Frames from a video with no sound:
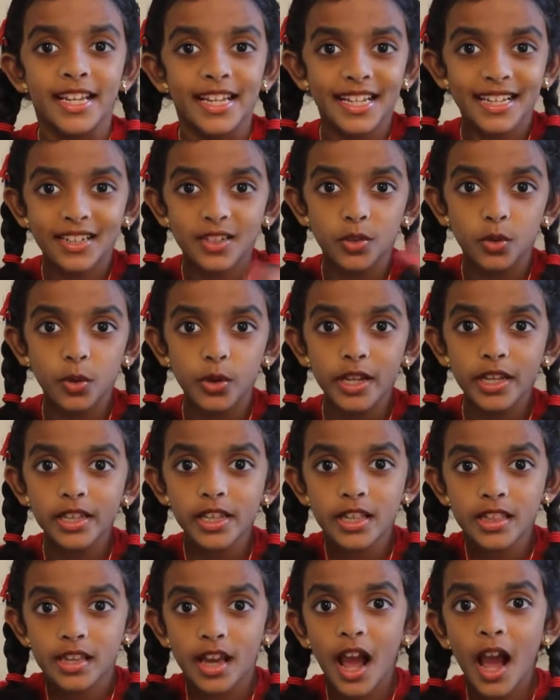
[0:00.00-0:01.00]
including
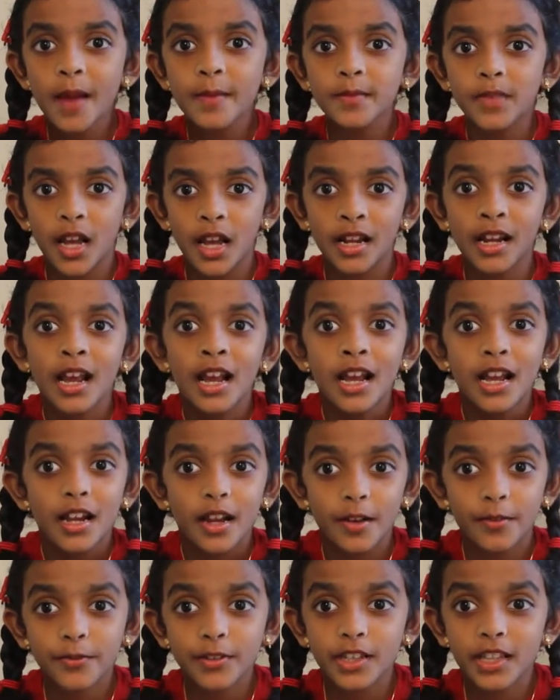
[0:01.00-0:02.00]
the timeline
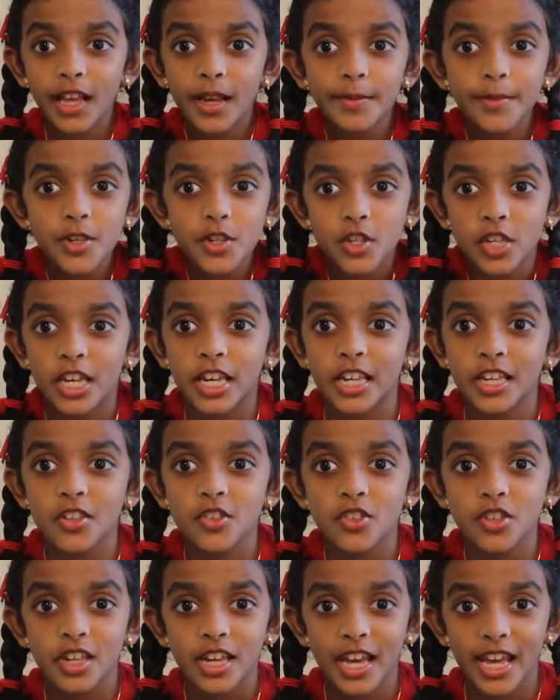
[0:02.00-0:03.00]
of climate
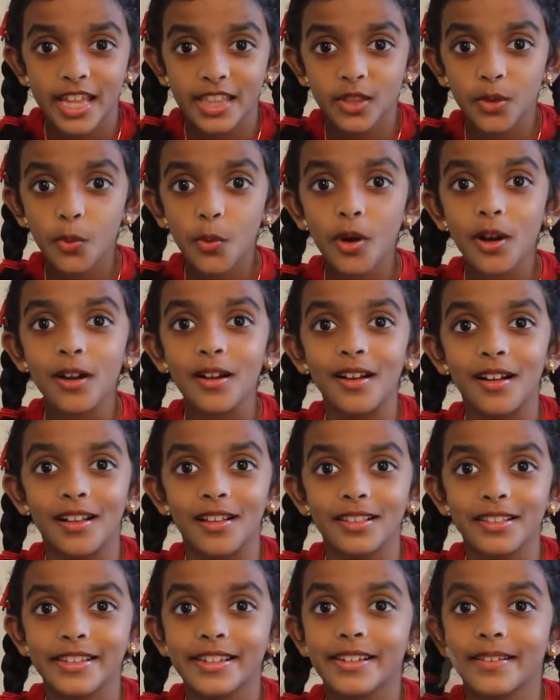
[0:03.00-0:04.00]
change and the
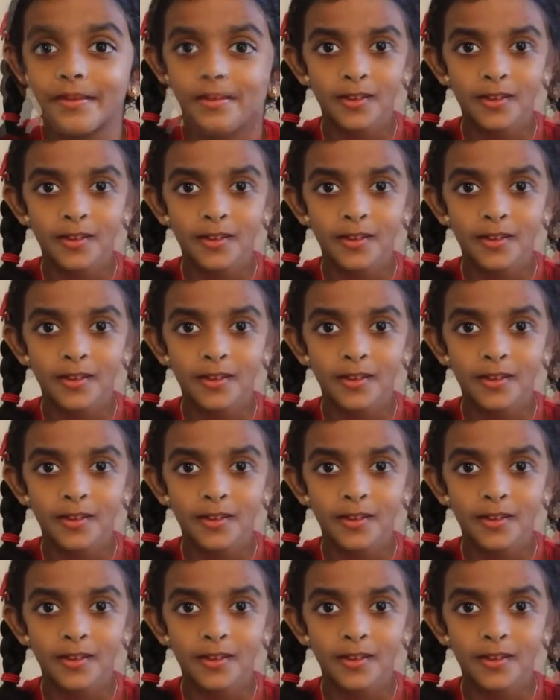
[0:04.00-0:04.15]
world.